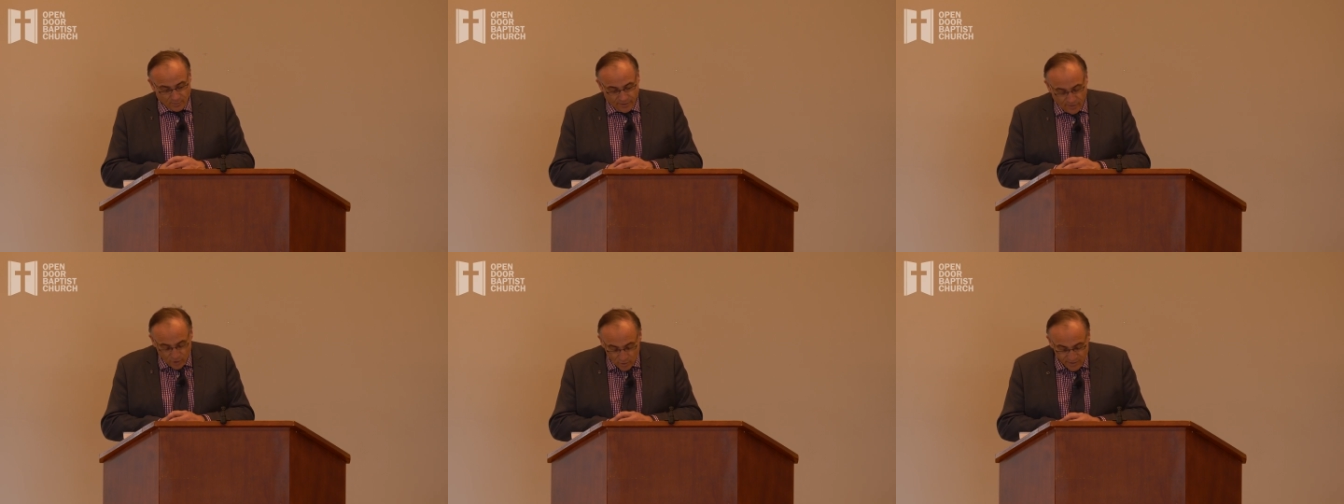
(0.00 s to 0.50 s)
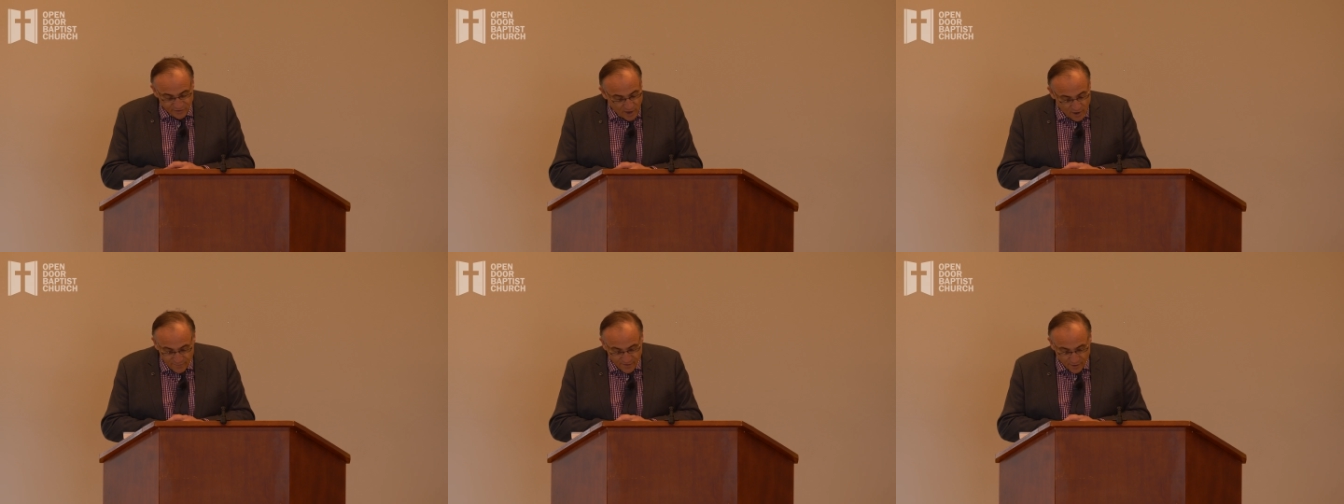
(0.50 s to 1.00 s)
with whom is
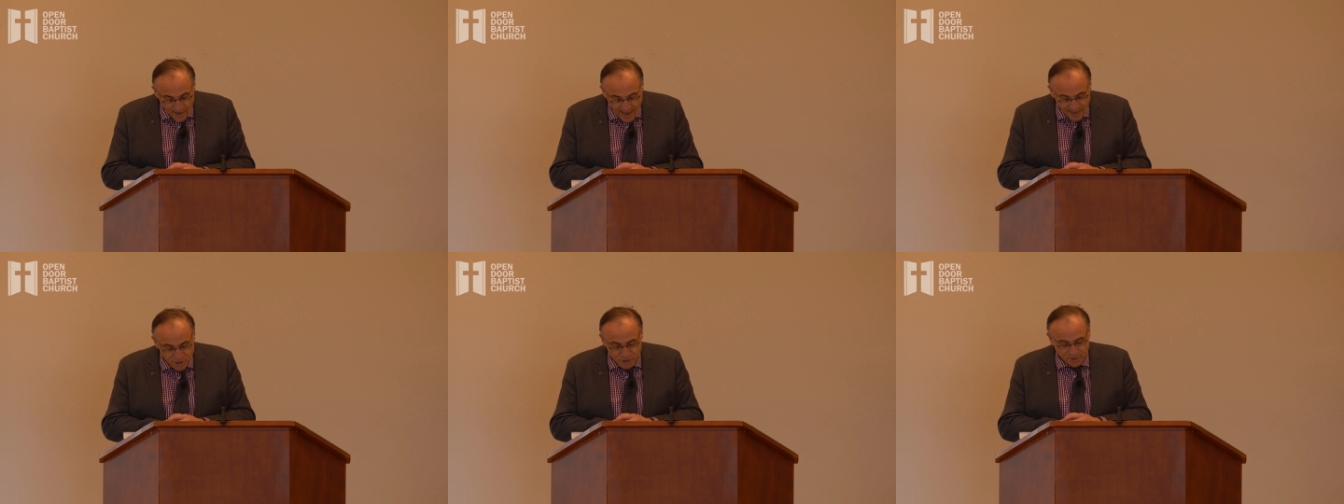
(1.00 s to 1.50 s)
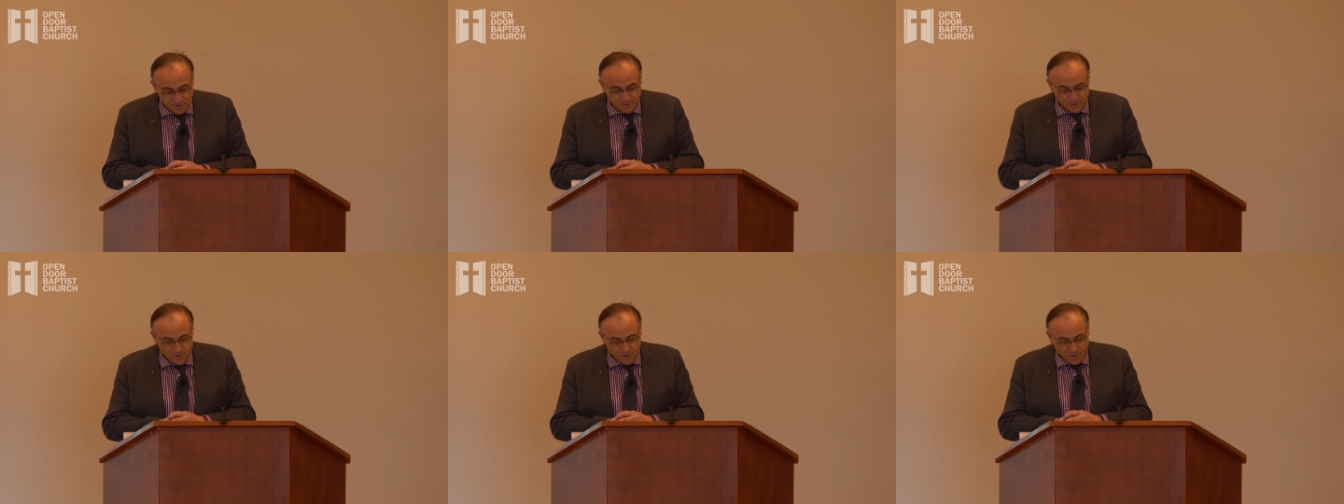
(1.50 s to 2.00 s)
no
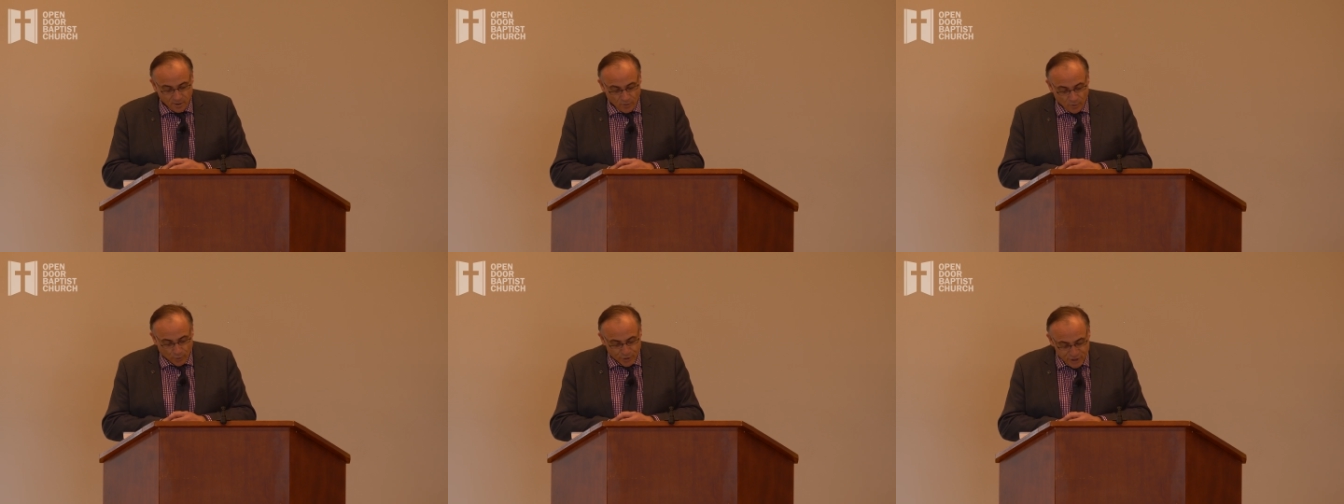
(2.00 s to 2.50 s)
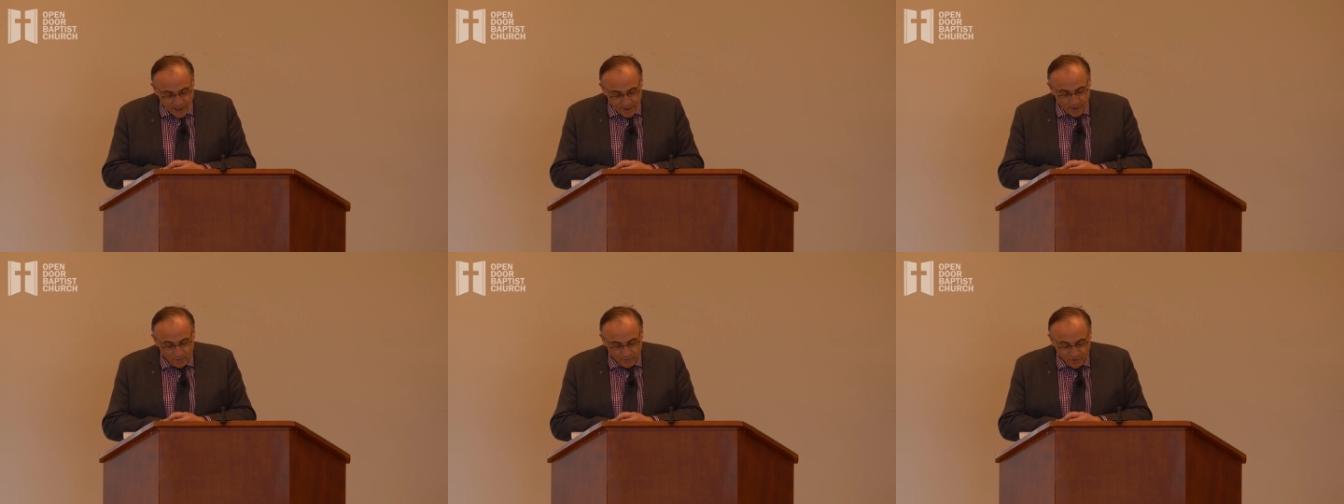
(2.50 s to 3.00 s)
variation or
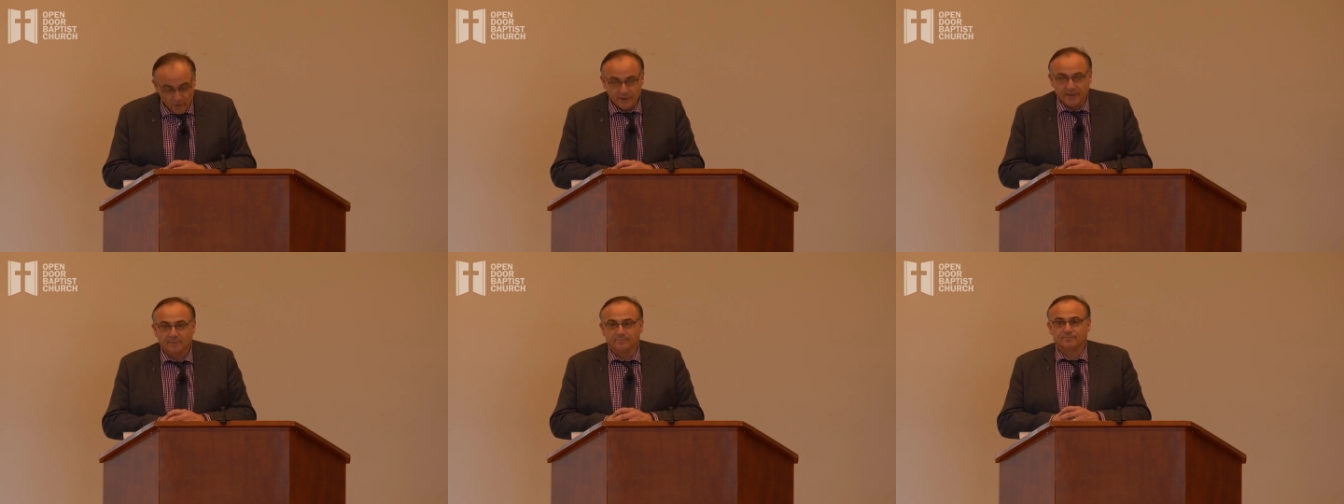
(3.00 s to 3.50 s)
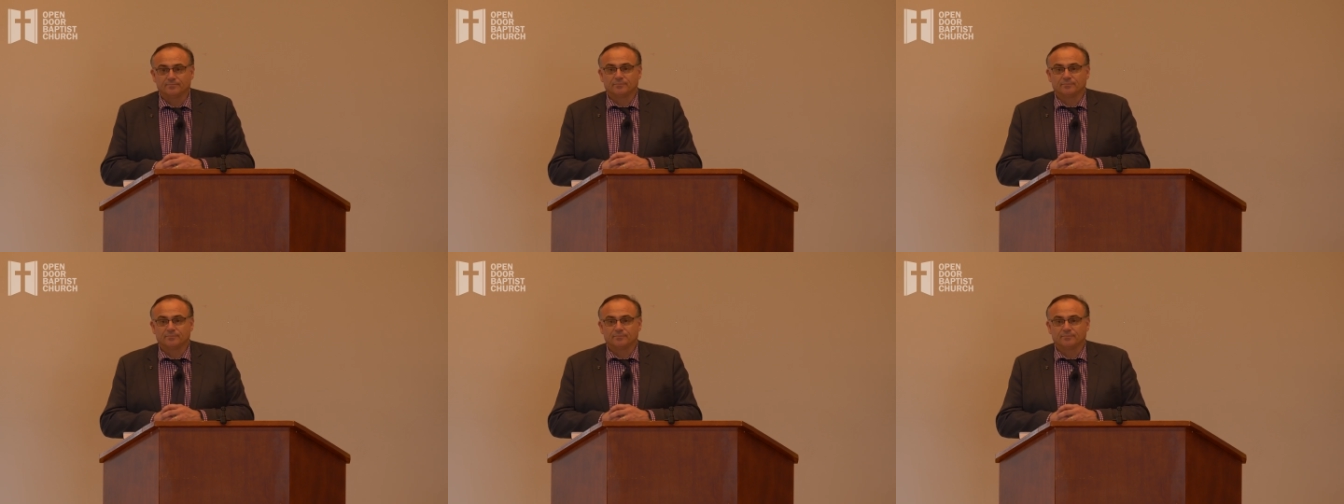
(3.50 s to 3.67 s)
shadow of turning.